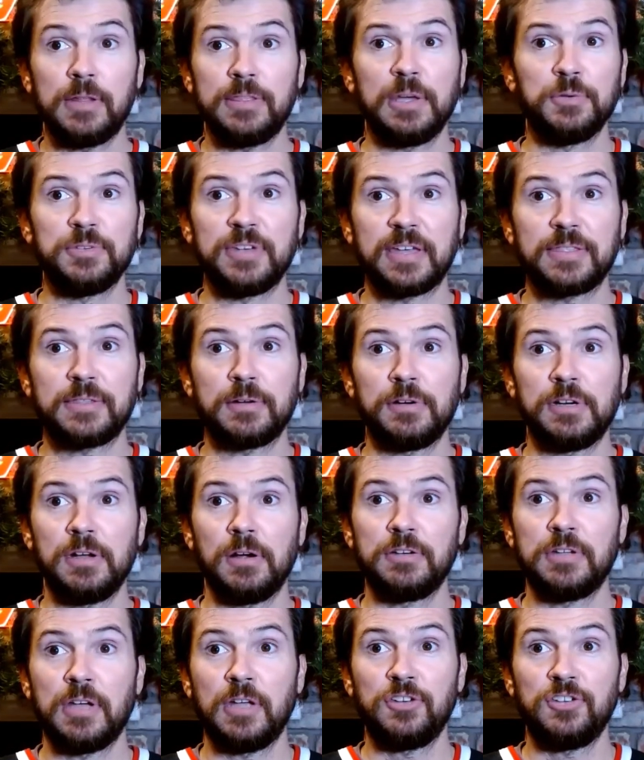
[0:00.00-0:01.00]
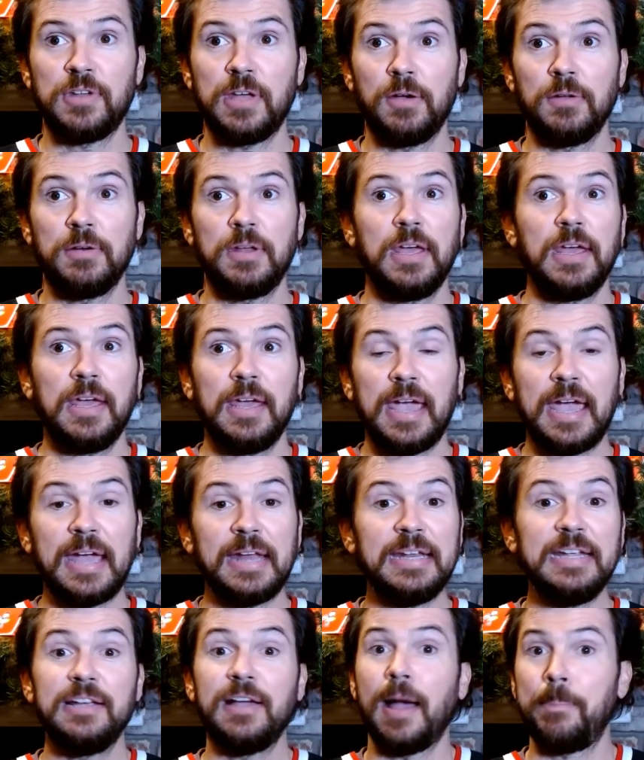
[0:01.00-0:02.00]
I think it was like a 30-yard touchdown,
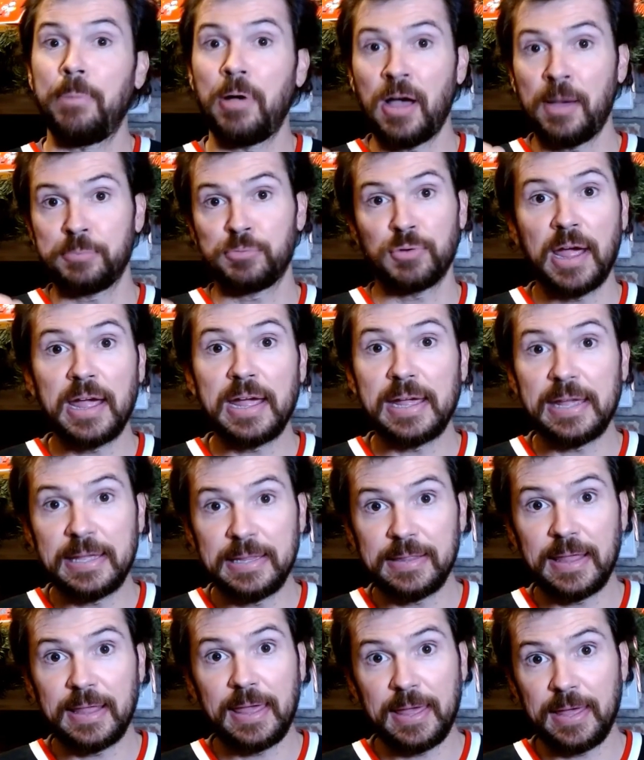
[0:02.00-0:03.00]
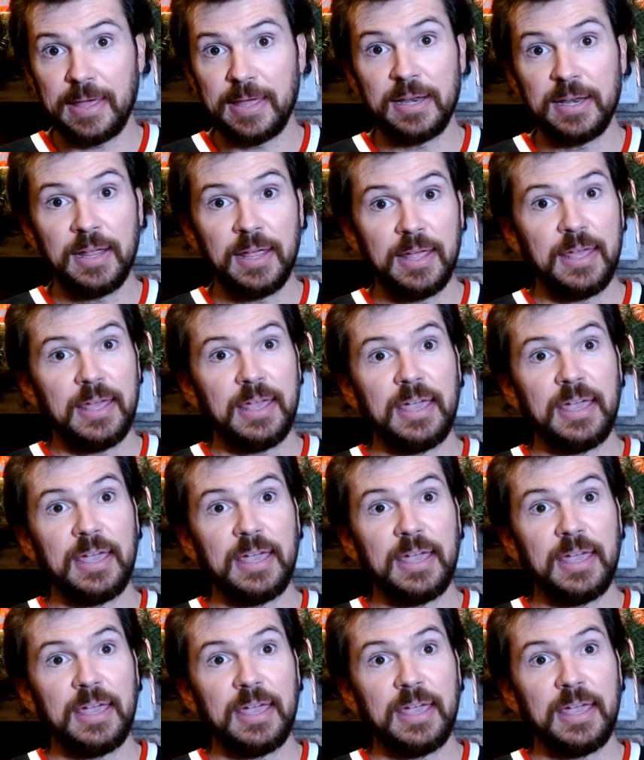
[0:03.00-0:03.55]
and he got popped right in the head,